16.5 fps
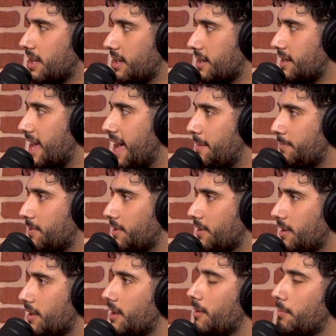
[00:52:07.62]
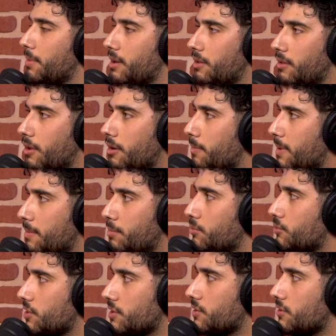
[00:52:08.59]
and adapt, but a lot of
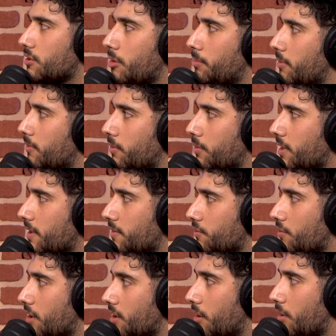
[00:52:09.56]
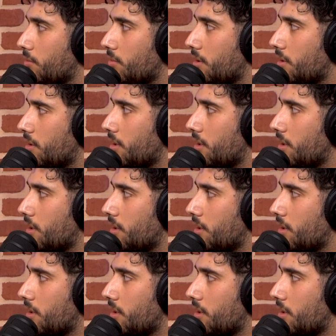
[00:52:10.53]
people just stop before they struck gold.